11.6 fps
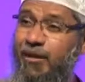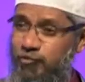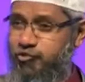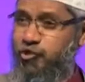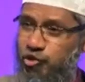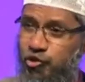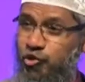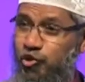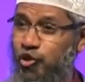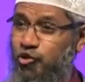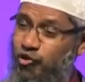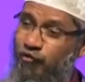and he comes to
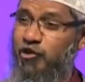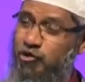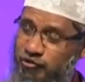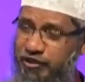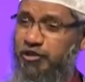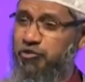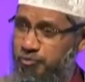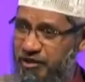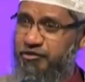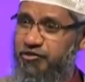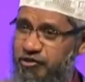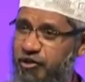you, so will you say 2
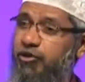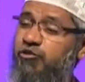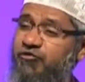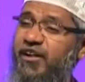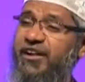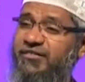plus 2 is equal to